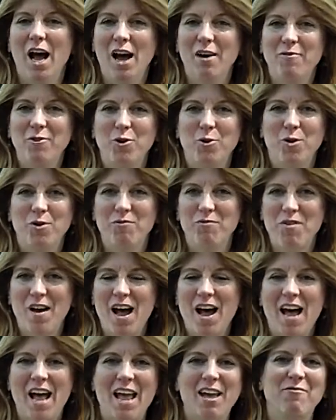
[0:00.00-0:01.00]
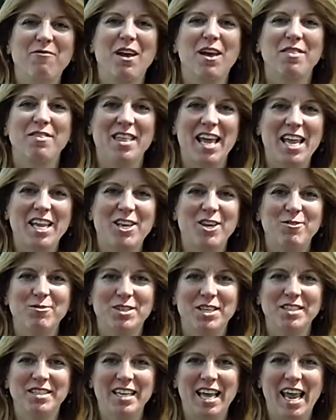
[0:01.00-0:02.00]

of your five Thank Yous a